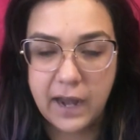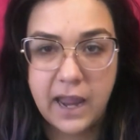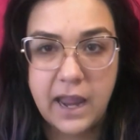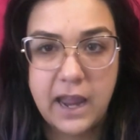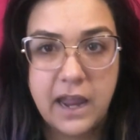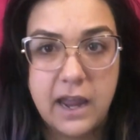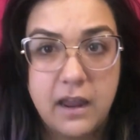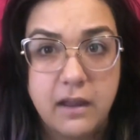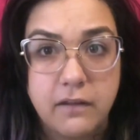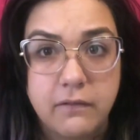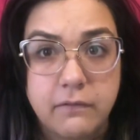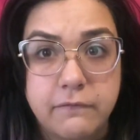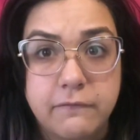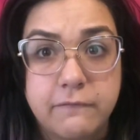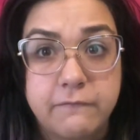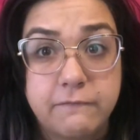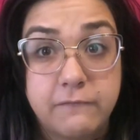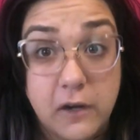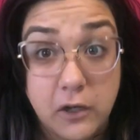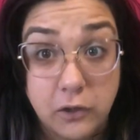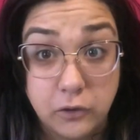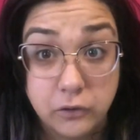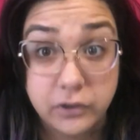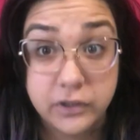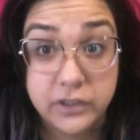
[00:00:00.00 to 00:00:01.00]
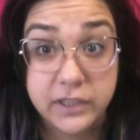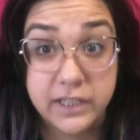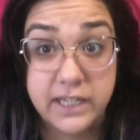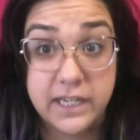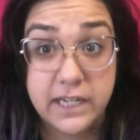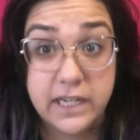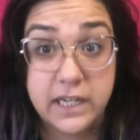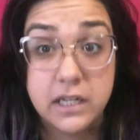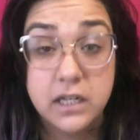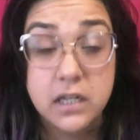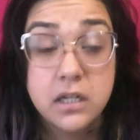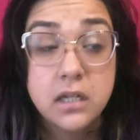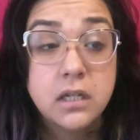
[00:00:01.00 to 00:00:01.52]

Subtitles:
a faulty